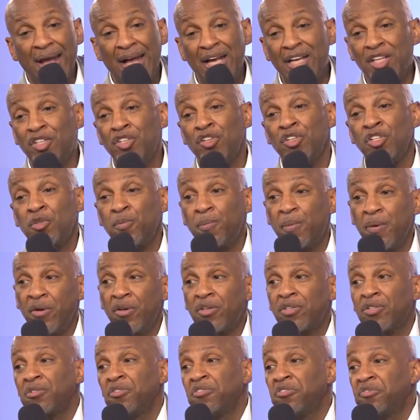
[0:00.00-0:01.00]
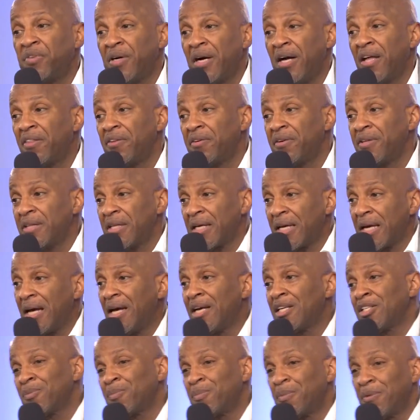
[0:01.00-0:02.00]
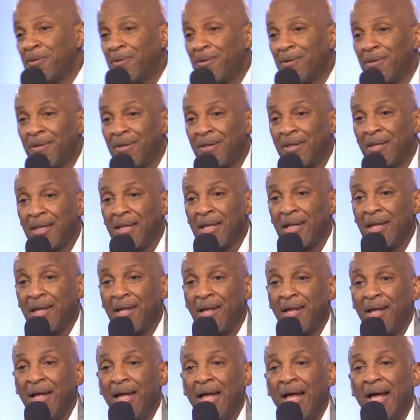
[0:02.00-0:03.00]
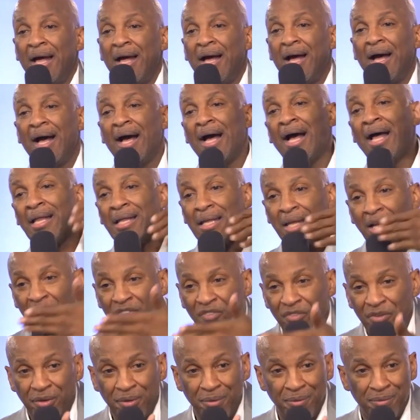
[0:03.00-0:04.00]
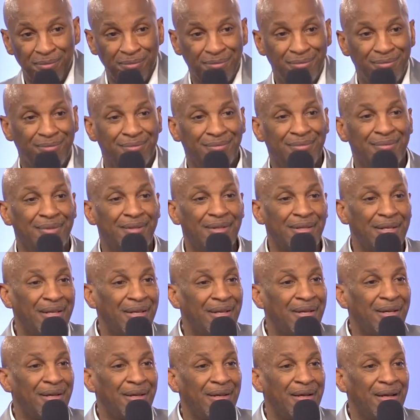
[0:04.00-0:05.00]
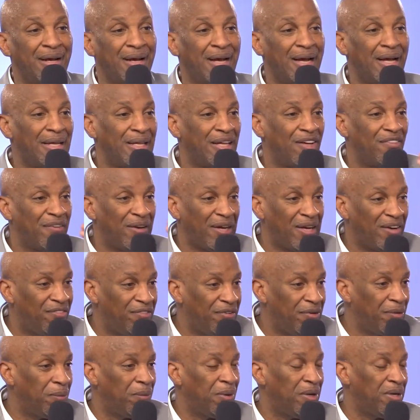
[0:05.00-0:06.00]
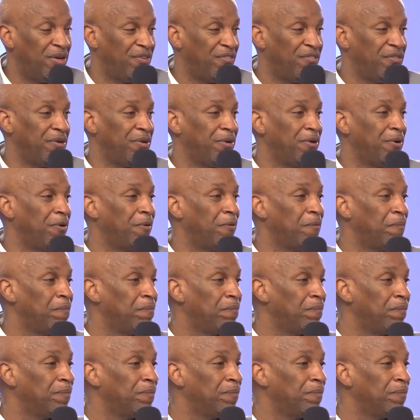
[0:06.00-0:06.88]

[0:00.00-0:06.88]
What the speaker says: as your spiritual father in the gospel, I love you. I love every one of you.